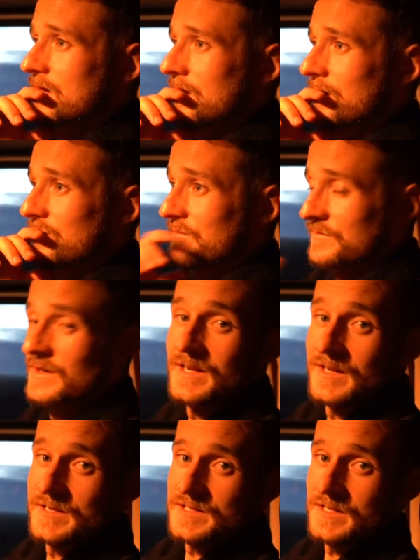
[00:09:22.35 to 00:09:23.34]
Um, I'm
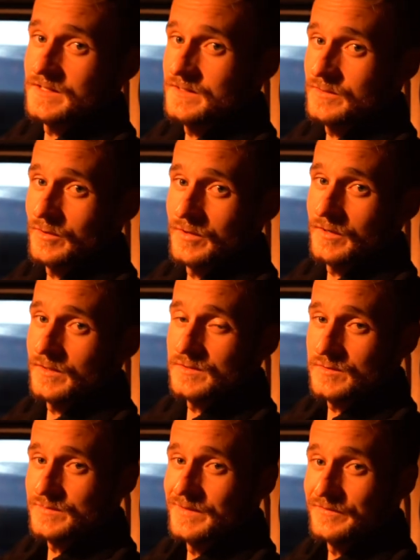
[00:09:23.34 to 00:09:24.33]
very excited to go there
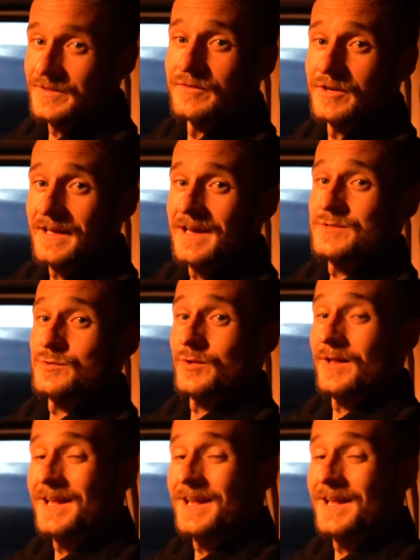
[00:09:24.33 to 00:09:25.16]
because it was my favourite castle the